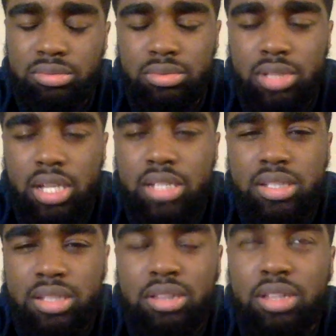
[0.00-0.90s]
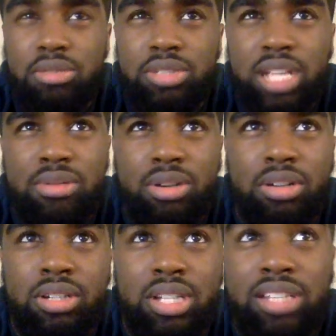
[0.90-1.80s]
there's those games
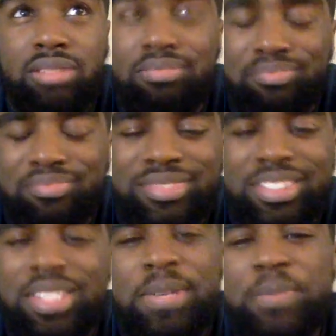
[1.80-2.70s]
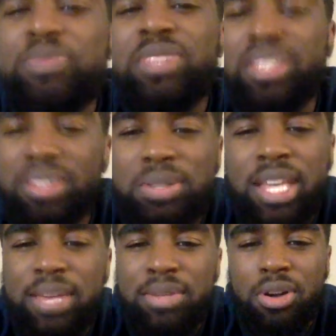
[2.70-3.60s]
aren't those
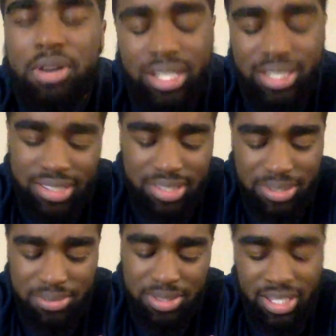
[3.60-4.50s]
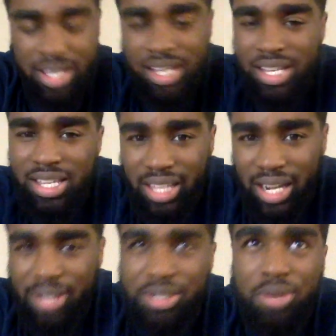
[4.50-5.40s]
games aren't anything to me that
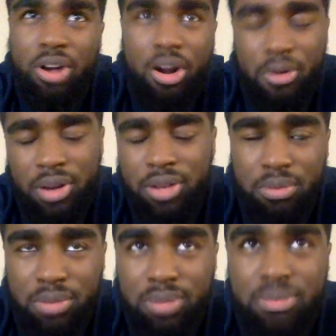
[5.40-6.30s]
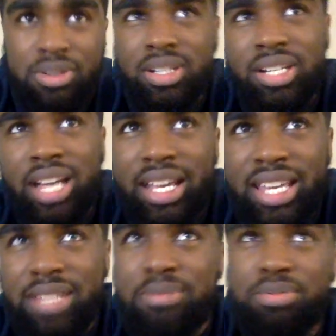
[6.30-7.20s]
I don't already remember and I
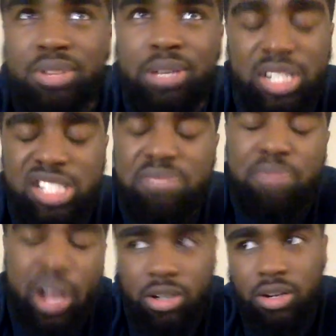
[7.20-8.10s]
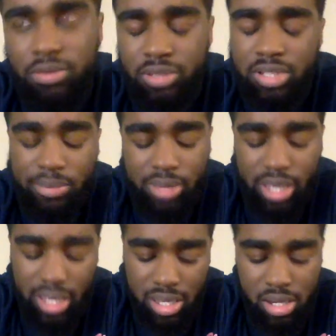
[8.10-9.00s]
can't pretty much spout off of the top of the
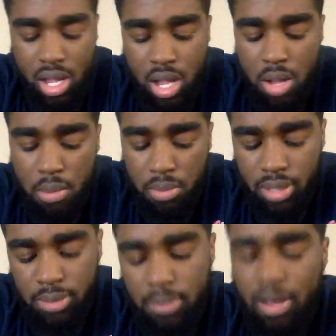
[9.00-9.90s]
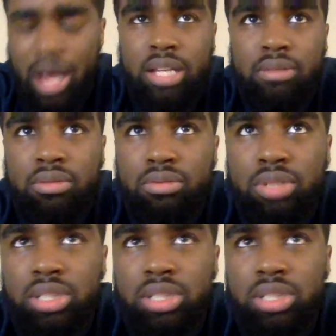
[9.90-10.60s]
head. But I didn't even really